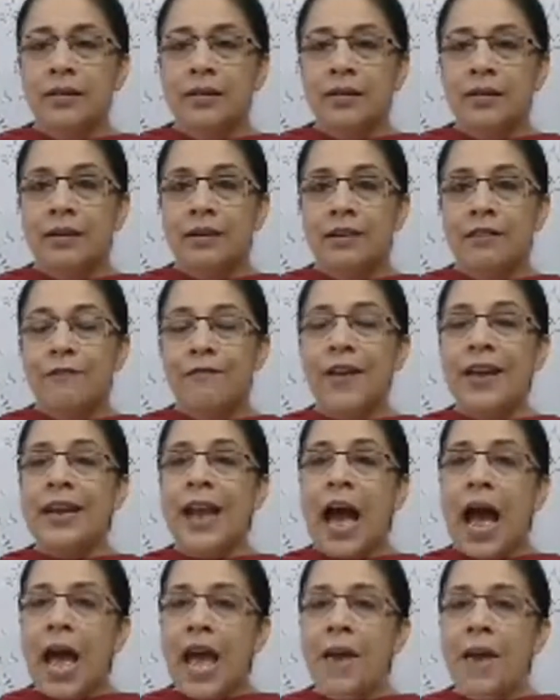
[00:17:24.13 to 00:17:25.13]
when
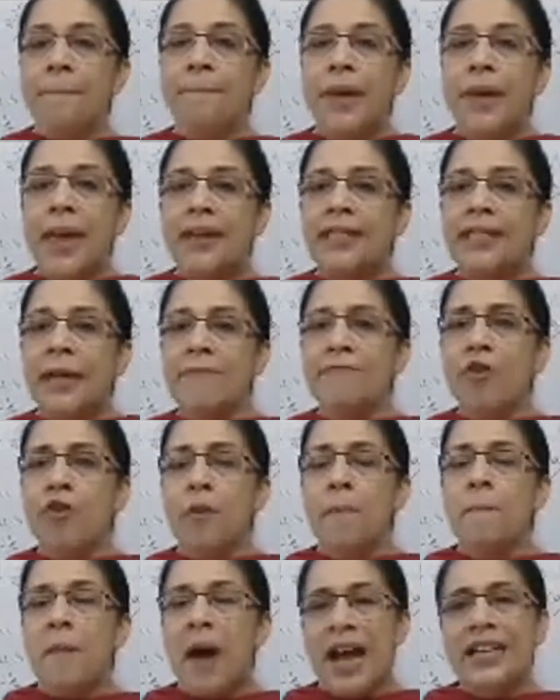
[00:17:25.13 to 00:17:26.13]
I bake them for
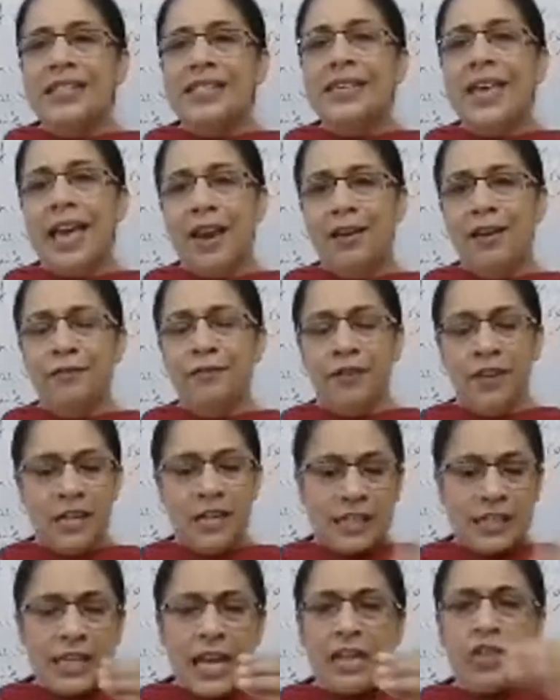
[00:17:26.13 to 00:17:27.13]
myself,
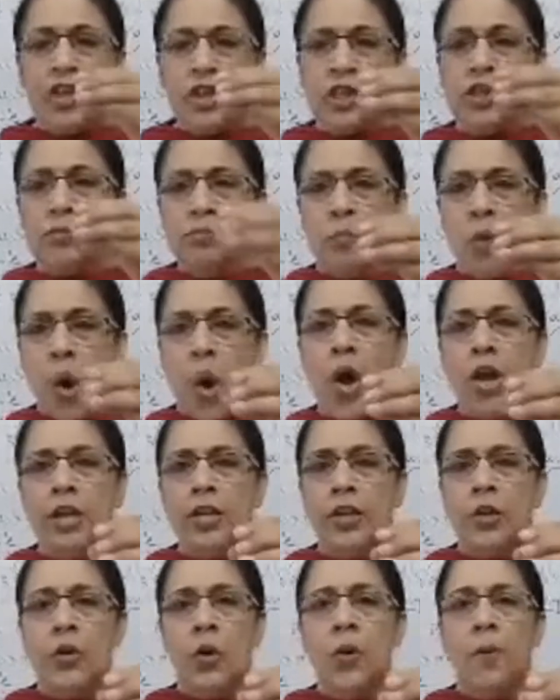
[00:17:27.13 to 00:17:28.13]
such small,
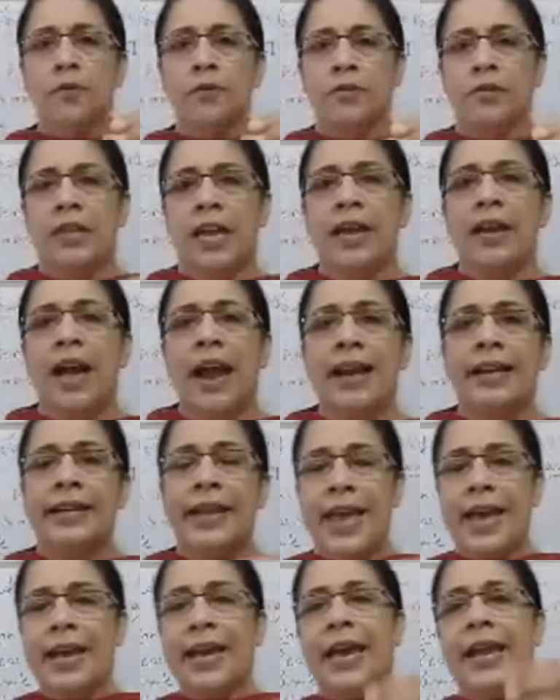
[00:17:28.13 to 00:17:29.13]
thing I take
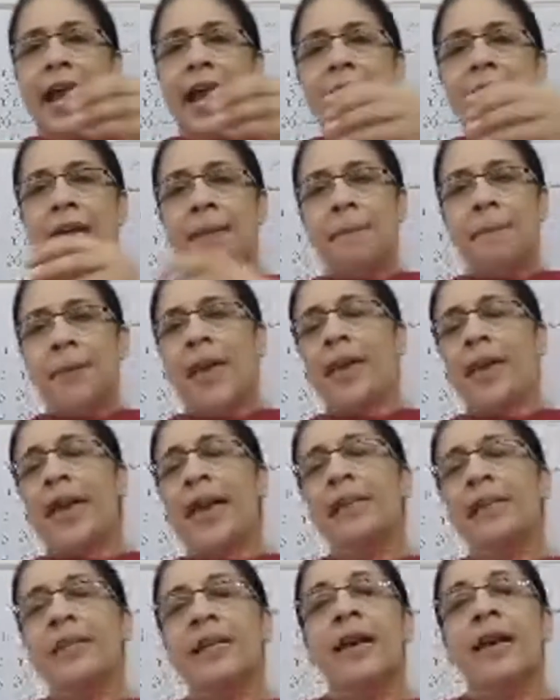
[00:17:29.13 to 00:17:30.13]
and I bake it,
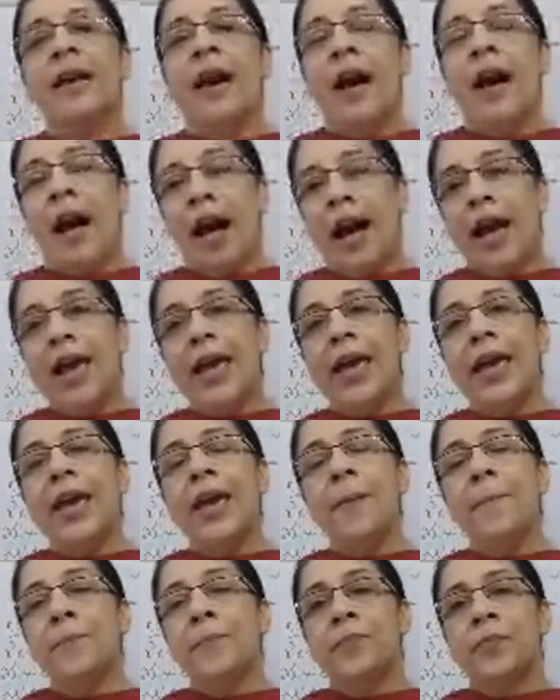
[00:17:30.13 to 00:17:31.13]
I
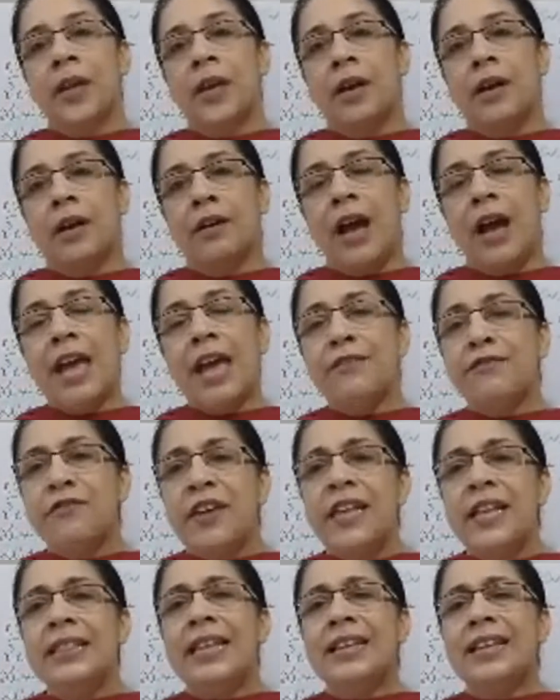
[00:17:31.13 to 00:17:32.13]
feel
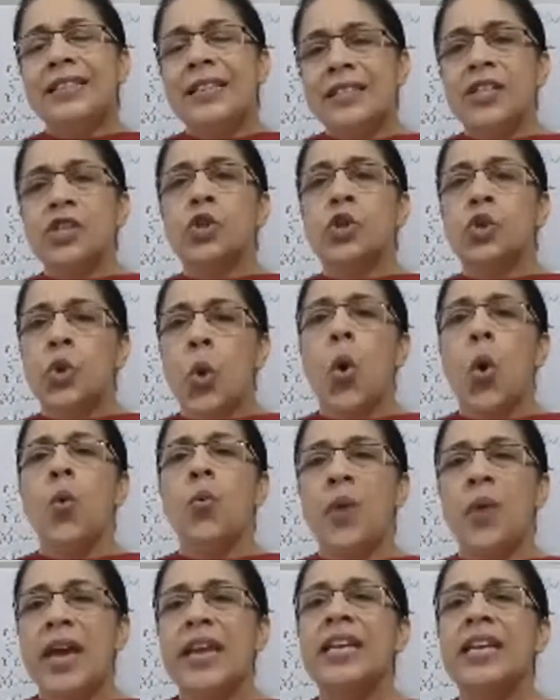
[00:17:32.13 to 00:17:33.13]
that it is
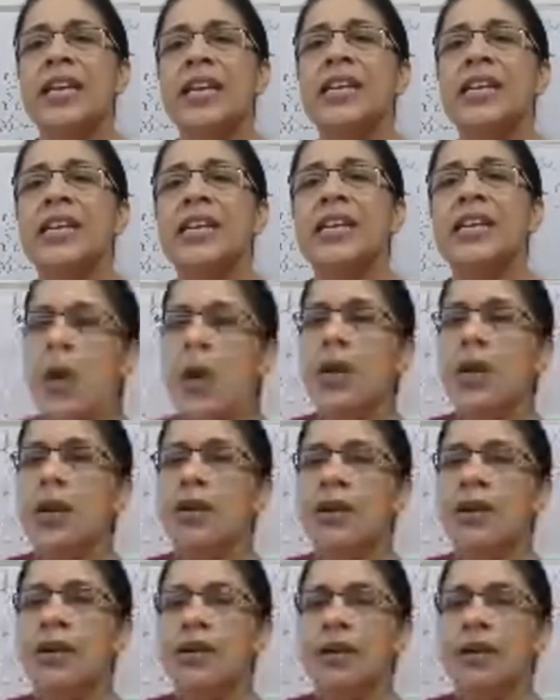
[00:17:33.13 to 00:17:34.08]
so very small.